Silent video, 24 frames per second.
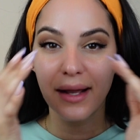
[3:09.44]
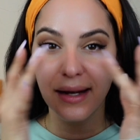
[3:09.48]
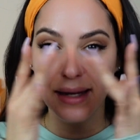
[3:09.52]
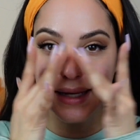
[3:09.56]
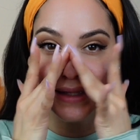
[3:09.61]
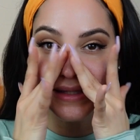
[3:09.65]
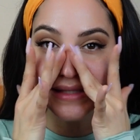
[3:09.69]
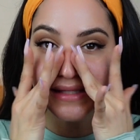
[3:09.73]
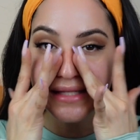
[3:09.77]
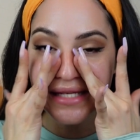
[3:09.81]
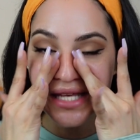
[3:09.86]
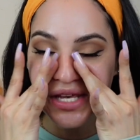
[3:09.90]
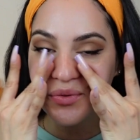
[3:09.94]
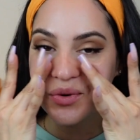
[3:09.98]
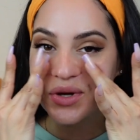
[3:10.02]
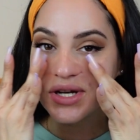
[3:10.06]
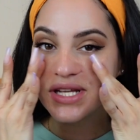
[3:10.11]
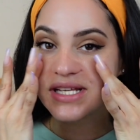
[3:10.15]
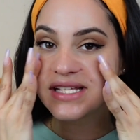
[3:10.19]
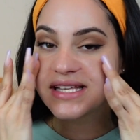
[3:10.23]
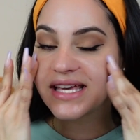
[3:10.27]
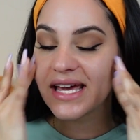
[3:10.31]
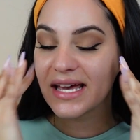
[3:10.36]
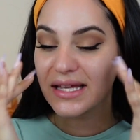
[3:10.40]
Let's see what
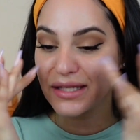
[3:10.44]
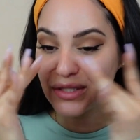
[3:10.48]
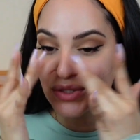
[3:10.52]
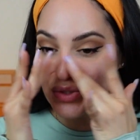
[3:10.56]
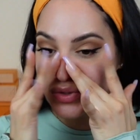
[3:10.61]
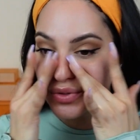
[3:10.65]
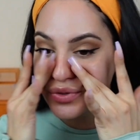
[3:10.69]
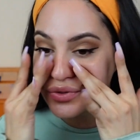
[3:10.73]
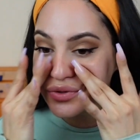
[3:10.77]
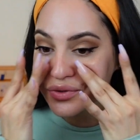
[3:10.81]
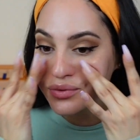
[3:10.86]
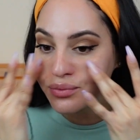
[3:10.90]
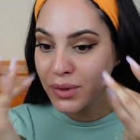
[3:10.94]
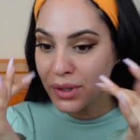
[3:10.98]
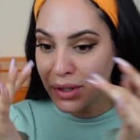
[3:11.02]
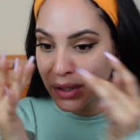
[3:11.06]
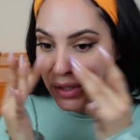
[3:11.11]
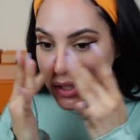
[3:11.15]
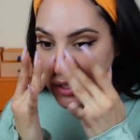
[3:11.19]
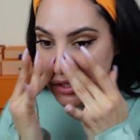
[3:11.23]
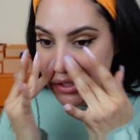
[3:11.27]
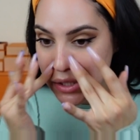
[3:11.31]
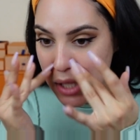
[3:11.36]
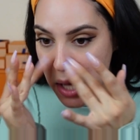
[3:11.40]
it can do,
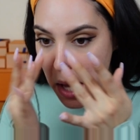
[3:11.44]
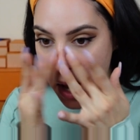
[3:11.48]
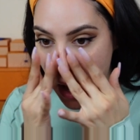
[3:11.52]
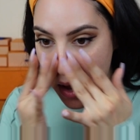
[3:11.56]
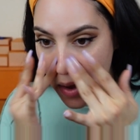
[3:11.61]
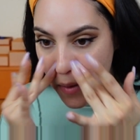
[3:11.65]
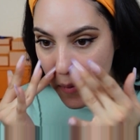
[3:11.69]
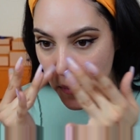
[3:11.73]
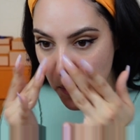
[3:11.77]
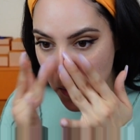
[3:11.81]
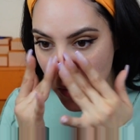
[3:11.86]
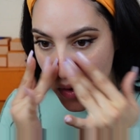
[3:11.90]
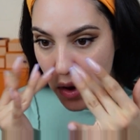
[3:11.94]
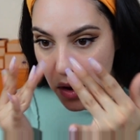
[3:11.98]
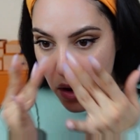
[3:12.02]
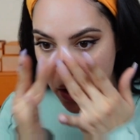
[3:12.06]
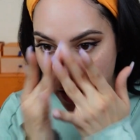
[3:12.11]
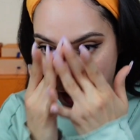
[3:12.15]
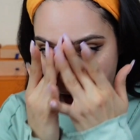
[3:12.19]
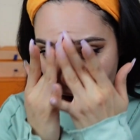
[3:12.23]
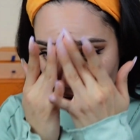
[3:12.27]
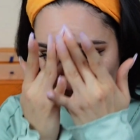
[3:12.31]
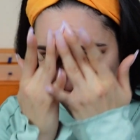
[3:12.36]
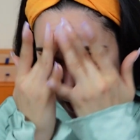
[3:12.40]
because
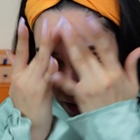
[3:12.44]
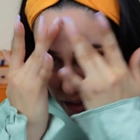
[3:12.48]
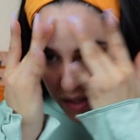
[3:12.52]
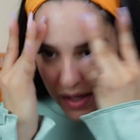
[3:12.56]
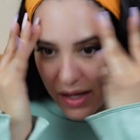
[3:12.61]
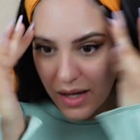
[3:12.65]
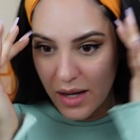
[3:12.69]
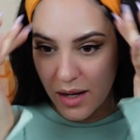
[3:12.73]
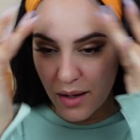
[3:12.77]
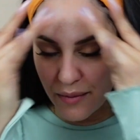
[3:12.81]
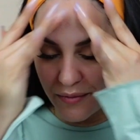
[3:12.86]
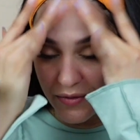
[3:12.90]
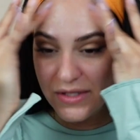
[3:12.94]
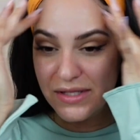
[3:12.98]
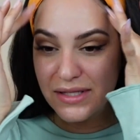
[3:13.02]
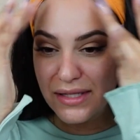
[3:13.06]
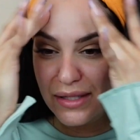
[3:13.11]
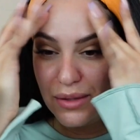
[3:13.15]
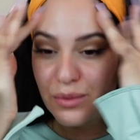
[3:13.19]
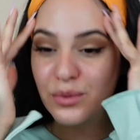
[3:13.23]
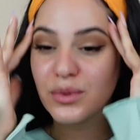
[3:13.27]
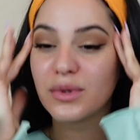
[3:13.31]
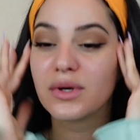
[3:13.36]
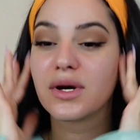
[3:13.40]
yeah,
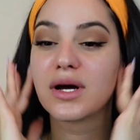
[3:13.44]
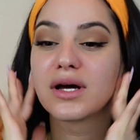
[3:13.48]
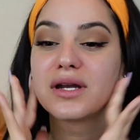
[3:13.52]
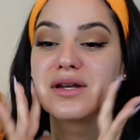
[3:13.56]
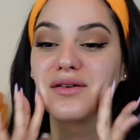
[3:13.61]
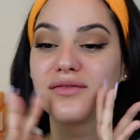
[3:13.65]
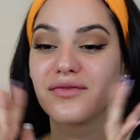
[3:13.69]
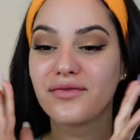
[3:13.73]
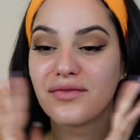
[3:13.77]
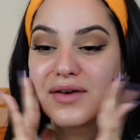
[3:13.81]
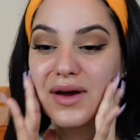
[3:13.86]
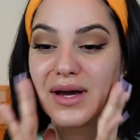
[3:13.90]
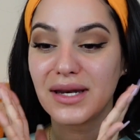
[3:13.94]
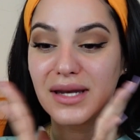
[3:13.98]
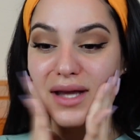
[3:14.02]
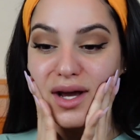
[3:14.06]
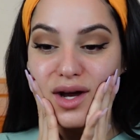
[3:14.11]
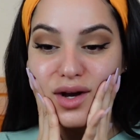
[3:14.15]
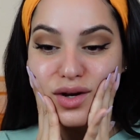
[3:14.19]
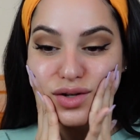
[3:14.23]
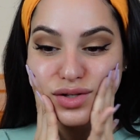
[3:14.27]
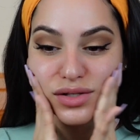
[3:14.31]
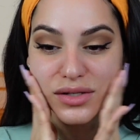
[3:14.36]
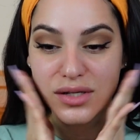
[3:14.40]
obviously we're gonna find
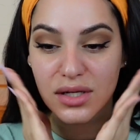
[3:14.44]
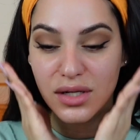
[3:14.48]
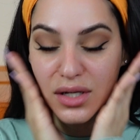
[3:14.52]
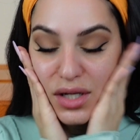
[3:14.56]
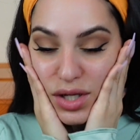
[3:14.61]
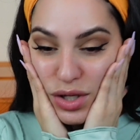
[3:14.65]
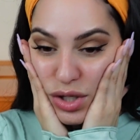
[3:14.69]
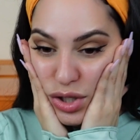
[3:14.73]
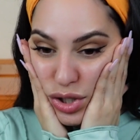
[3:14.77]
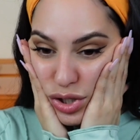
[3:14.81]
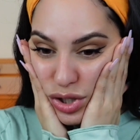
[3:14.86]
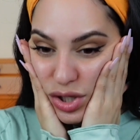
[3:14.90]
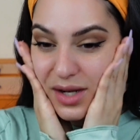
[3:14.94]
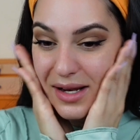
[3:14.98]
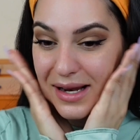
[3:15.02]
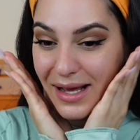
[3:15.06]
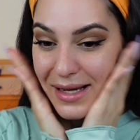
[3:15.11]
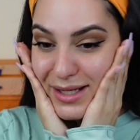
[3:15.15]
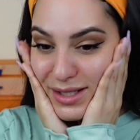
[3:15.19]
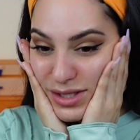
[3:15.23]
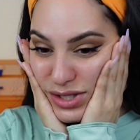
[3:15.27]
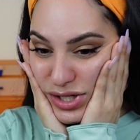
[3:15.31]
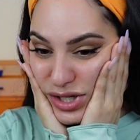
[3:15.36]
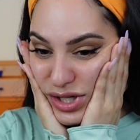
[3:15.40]
out
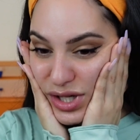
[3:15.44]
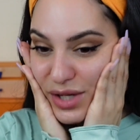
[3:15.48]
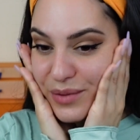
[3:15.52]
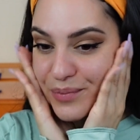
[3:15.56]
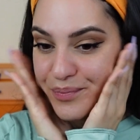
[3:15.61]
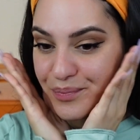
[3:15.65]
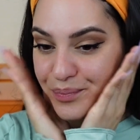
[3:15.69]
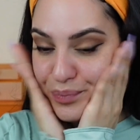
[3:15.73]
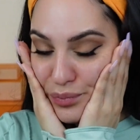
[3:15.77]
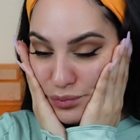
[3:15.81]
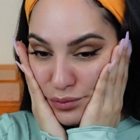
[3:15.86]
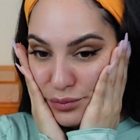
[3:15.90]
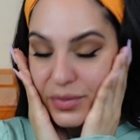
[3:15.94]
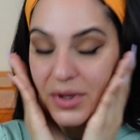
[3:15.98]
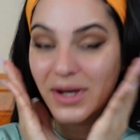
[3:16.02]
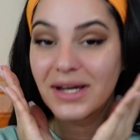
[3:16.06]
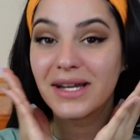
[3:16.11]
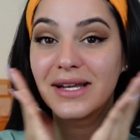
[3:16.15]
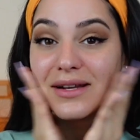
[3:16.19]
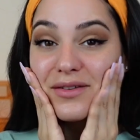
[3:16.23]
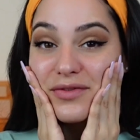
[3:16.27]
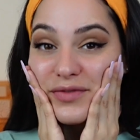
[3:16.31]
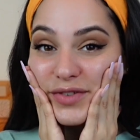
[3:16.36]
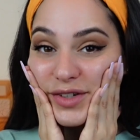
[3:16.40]
later,
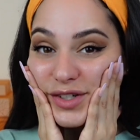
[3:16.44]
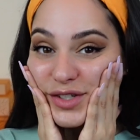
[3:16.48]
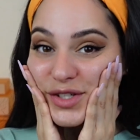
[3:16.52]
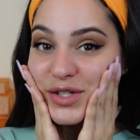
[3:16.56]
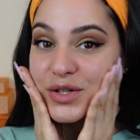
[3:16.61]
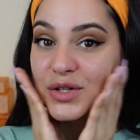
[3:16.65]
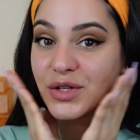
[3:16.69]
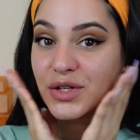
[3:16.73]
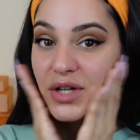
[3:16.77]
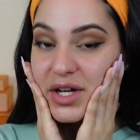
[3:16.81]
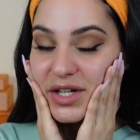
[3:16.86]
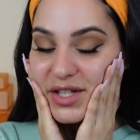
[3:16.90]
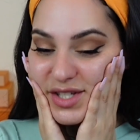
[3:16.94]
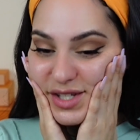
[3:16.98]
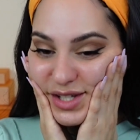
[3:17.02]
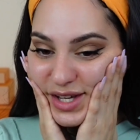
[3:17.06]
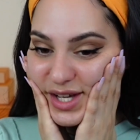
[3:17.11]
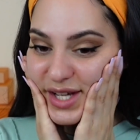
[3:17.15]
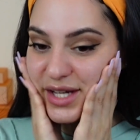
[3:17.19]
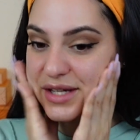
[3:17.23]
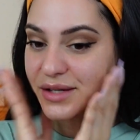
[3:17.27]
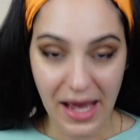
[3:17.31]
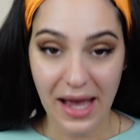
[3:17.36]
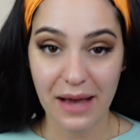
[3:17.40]
but it feels good on the skin.